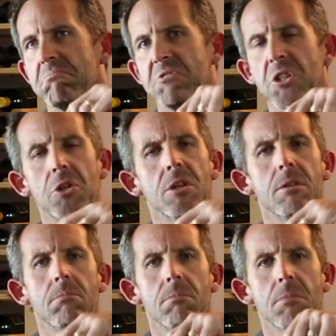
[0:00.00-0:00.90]
It's a
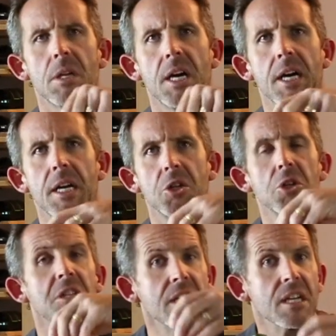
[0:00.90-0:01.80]

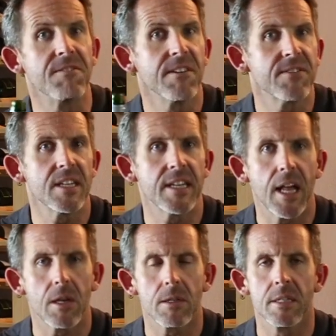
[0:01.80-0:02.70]
good deal at
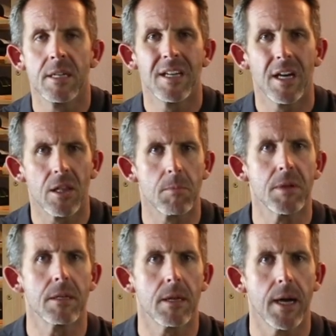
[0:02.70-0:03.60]
$15, a little
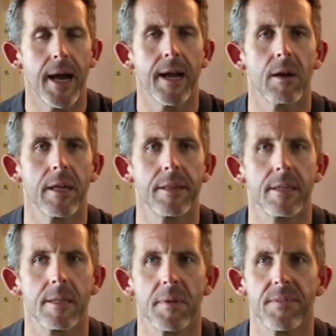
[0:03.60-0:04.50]
bit higher end
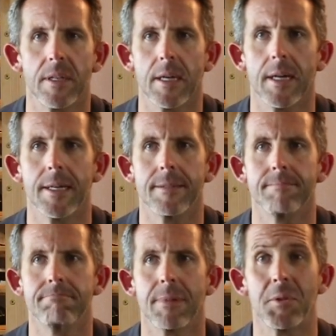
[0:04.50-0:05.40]
than some of the
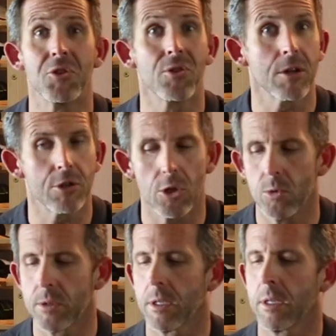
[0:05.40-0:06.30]
maybe the Trader
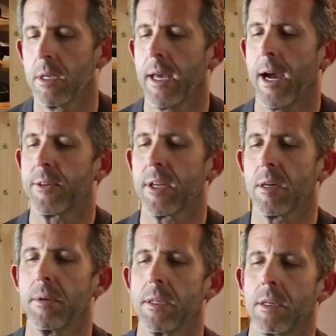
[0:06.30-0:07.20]
Joe's out there,
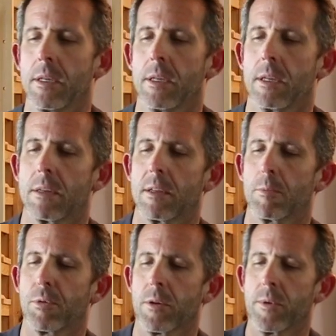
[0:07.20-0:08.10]
but still
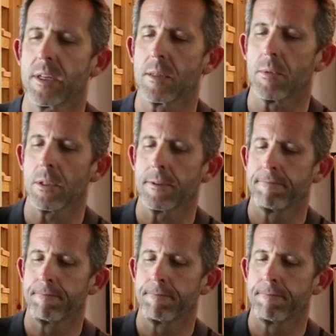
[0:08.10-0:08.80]
pretty reasonable.